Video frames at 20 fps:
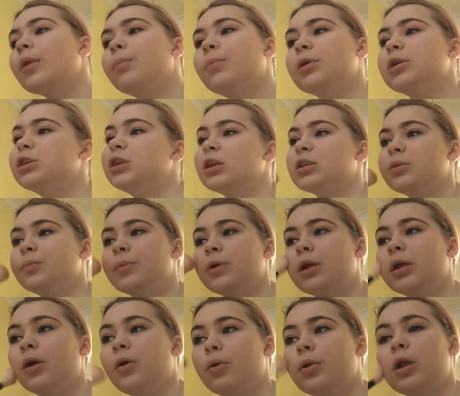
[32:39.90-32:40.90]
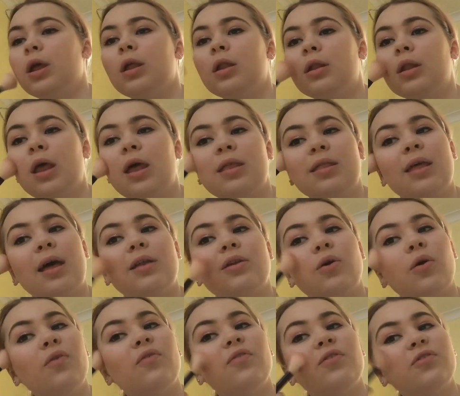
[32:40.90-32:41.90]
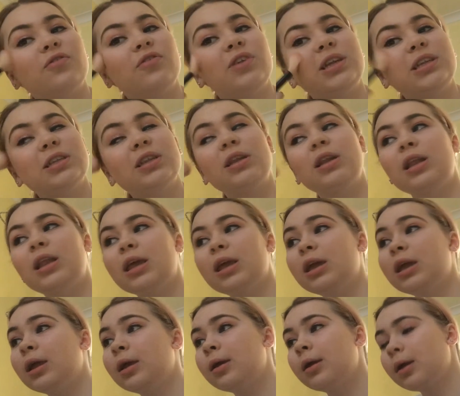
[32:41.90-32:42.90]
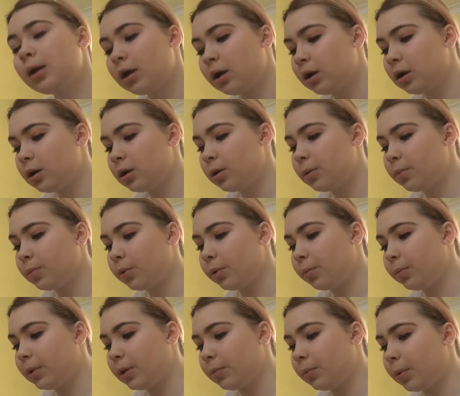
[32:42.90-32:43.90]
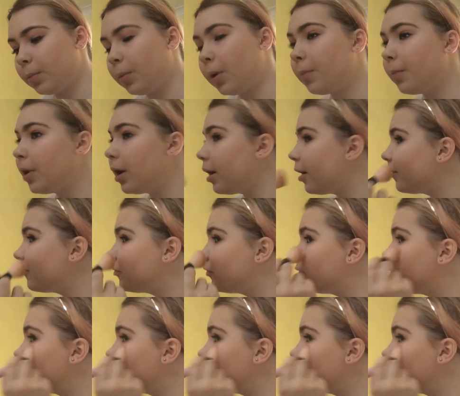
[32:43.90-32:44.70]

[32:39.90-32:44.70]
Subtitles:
but she hasn't been going in that often recently, but me and my mum have.